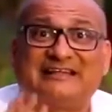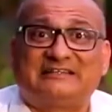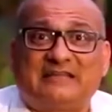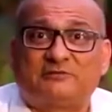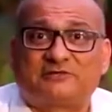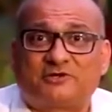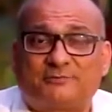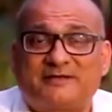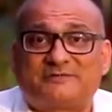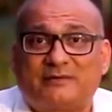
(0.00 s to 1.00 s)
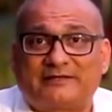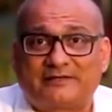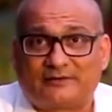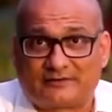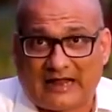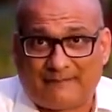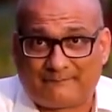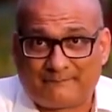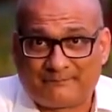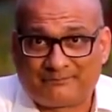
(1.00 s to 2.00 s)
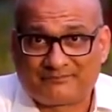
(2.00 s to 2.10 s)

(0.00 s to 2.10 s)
10,000 rupees 1 kilogram.